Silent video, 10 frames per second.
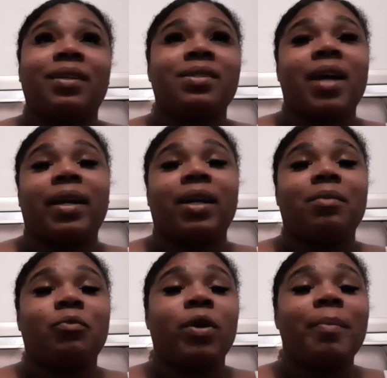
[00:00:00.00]
it's like
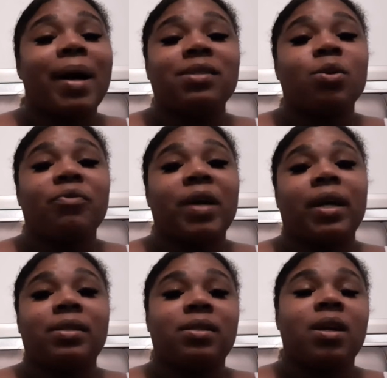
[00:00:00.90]
it went by so
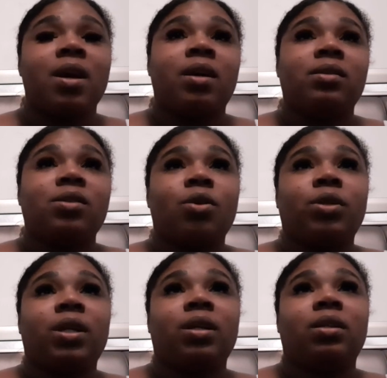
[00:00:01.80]
fast. So
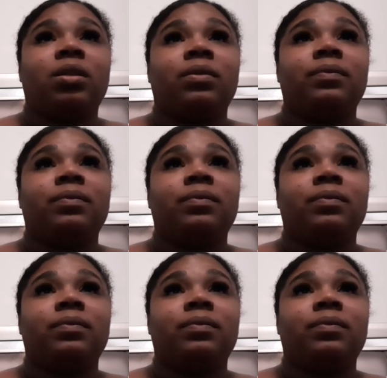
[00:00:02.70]
then